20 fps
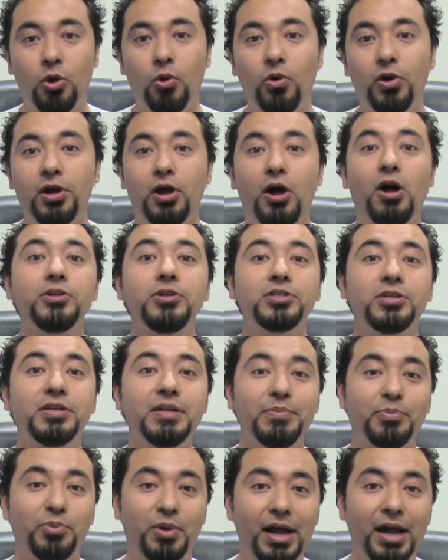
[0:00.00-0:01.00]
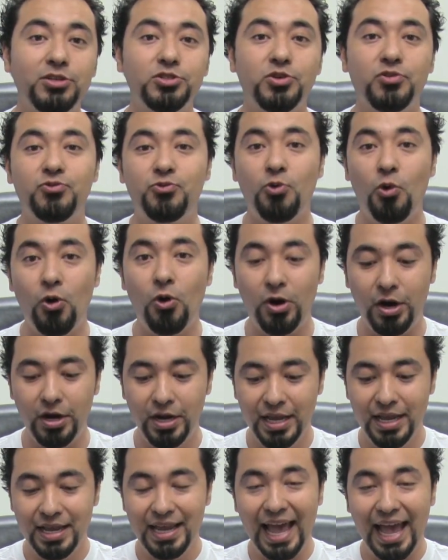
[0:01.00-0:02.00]
or an alternate browser
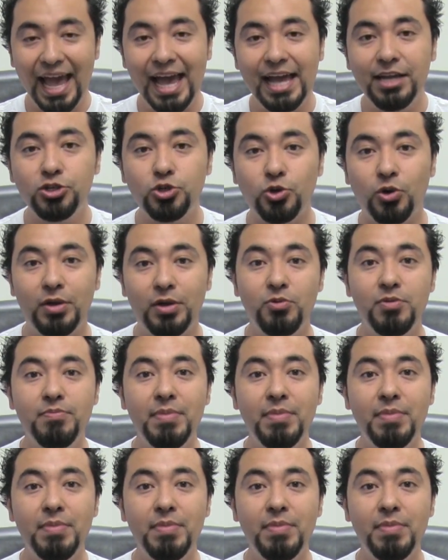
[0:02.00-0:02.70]
for Android.